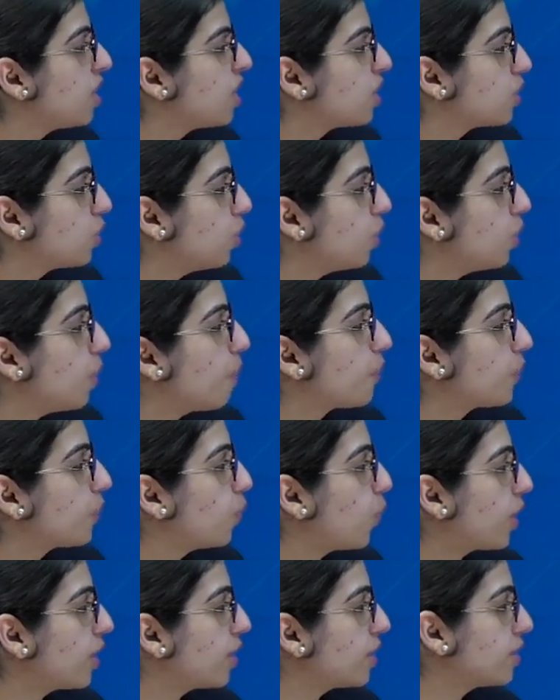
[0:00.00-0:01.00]
So,
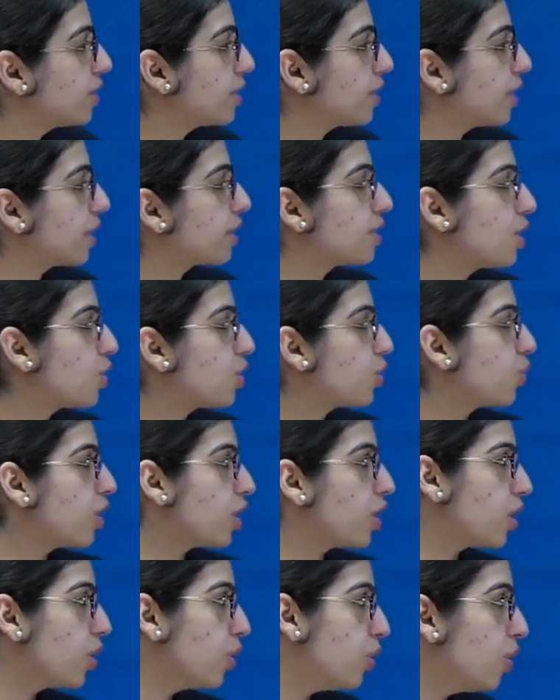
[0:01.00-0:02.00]
what is this X-ray
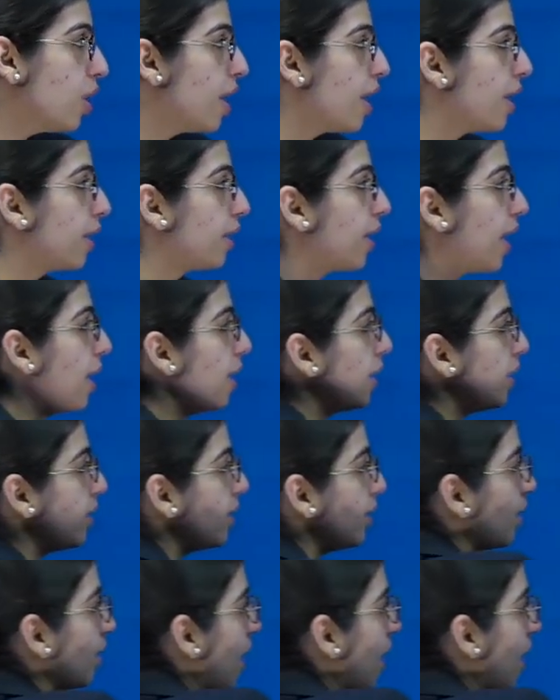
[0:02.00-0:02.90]
showing you? Dilated